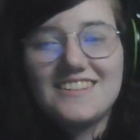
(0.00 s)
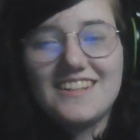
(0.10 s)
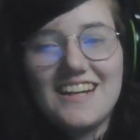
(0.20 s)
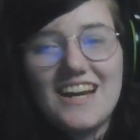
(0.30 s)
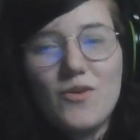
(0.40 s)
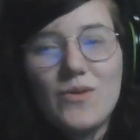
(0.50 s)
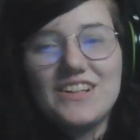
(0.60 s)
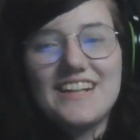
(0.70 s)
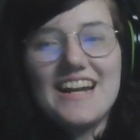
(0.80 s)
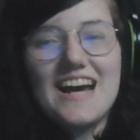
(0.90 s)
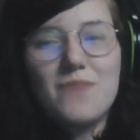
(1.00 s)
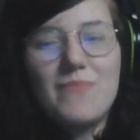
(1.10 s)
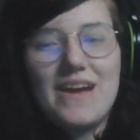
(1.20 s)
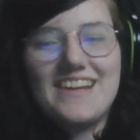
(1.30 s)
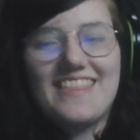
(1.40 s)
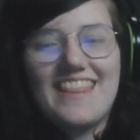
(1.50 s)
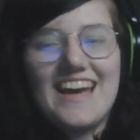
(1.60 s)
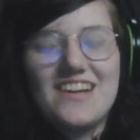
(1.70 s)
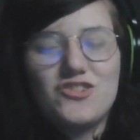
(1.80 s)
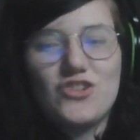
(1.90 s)
I will not make
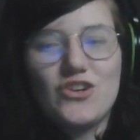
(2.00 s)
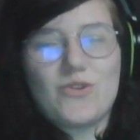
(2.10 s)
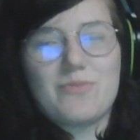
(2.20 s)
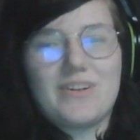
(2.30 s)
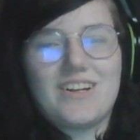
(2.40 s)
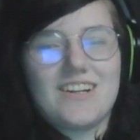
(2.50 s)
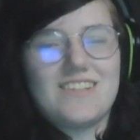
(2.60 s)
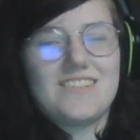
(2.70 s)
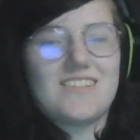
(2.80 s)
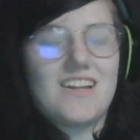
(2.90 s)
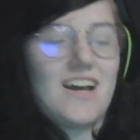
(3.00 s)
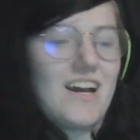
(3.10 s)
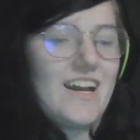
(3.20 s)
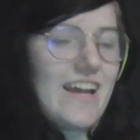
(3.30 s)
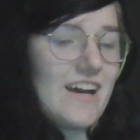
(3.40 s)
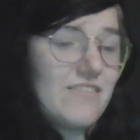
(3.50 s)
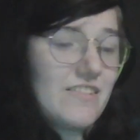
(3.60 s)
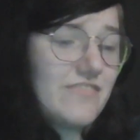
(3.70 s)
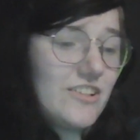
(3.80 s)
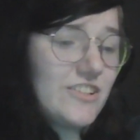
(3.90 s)
that joke because I have
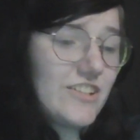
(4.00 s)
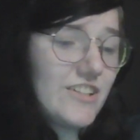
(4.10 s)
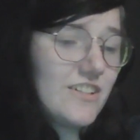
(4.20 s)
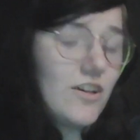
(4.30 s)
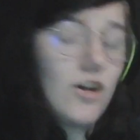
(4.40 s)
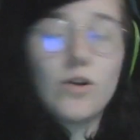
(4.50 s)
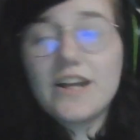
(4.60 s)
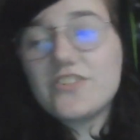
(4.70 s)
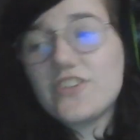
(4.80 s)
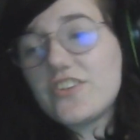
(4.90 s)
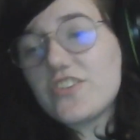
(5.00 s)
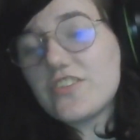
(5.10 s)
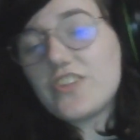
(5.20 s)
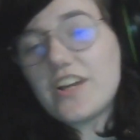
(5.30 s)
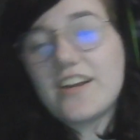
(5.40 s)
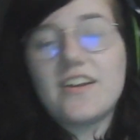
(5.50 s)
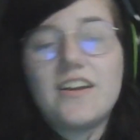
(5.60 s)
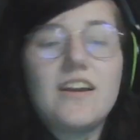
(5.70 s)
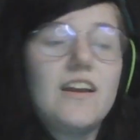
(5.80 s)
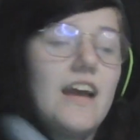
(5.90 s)
a filter. Oh, hydration check.
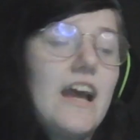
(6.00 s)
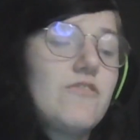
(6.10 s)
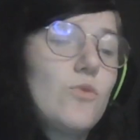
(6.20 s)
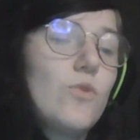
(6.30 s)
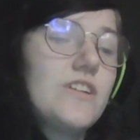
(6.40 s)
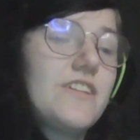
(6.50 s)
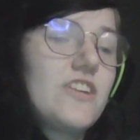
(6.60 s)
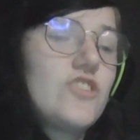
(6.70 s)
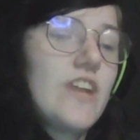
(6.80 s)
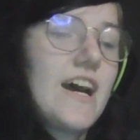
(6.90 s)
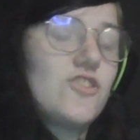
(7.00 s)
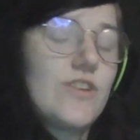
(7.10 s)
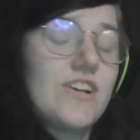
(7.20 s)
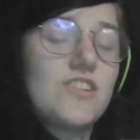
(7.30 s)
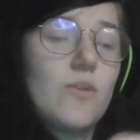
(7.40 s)
Everyone in the chat, drink some